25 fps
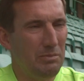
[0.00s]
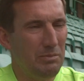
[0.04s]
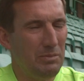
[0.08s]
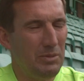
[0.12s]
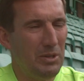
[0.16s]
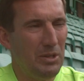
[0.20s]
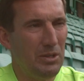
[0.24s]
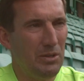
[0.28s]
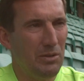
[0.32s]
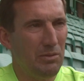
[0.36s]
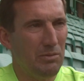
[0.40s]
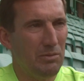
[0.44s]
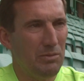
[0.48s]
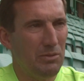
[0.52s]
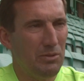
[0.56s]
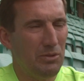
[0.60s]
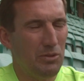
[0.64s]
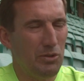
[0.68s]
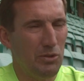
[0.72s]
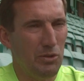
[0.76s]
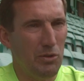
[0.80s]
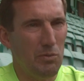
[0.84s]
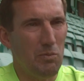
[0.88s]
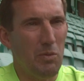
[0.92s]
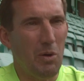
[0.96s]
you know,
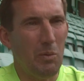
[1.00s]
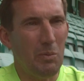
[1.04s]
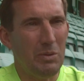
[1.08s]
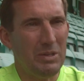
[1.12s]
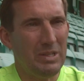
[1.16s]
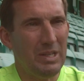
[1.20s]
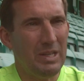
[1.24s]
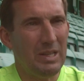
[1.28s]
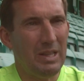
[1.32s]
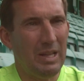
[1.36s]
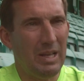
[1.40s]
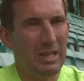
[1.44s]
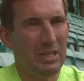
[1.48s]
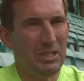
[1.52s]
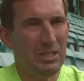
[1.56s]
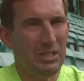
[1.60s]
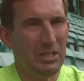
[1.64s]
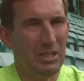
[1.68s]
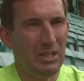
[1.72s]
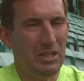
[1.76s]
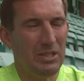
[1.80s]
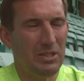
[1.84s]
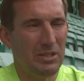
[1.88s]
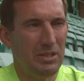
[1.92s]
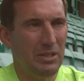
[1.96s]
doing what we did last
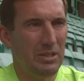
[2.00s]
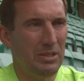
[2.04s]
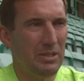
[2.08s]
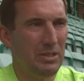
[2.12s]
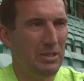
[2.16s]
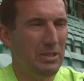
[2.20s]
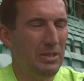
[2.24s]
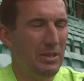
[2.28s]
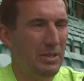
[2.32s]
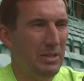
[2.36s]
season.